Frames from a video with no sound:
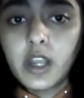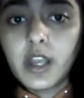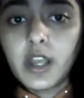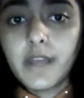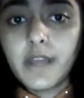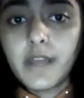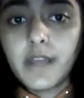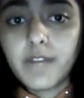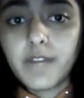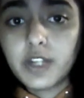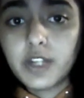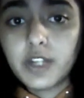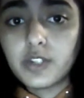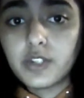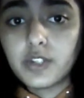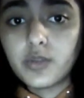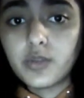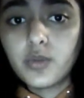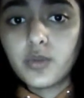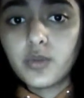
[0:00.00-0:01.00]
if I
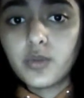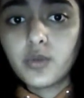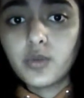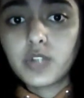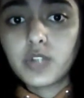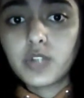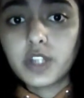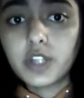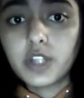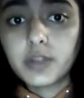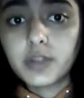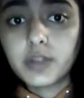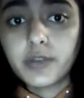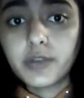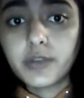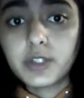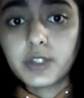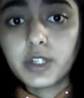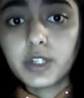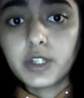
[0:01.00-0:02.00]
do, tons of my
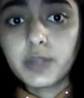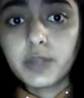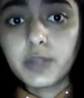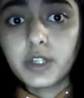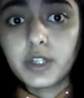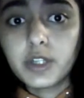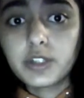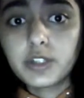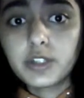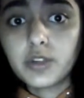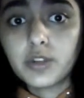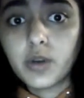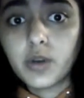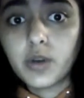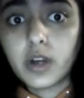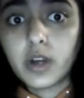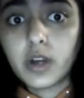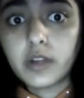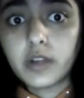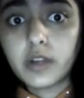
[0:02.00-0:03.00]
friends are going to be there, so
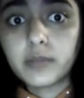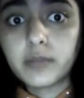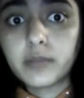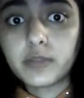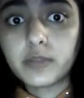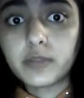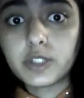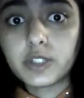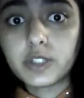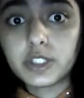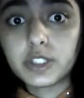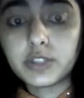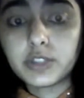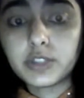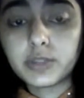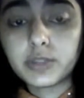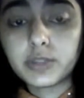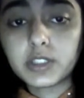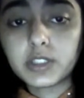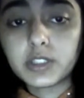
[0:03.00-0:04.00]
I'm really
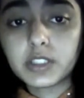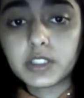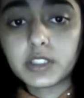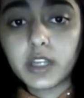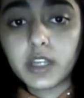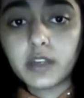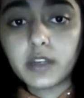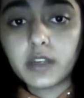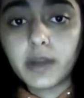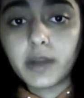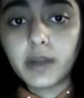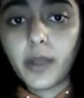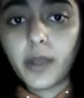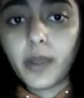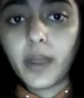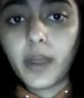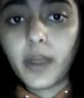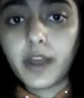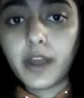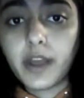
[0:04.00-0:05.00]
super excited about
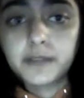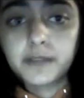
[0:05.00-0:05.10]
that.